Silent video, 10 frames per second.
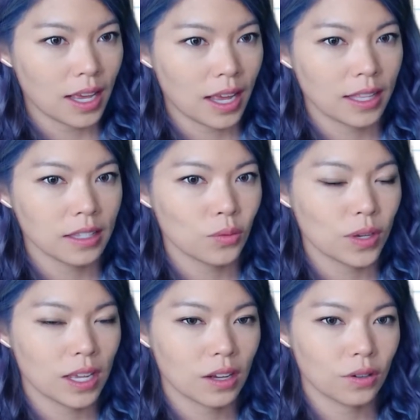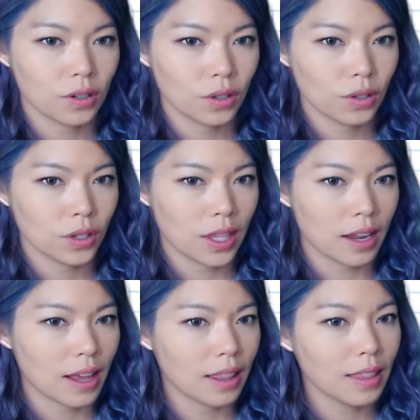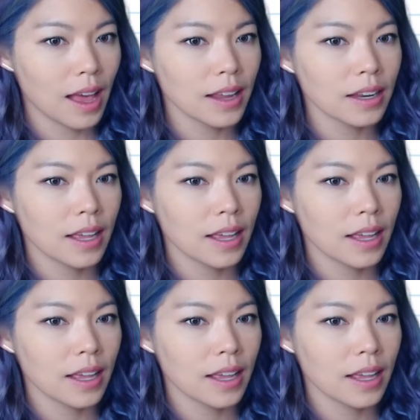Hence we can conclude that a line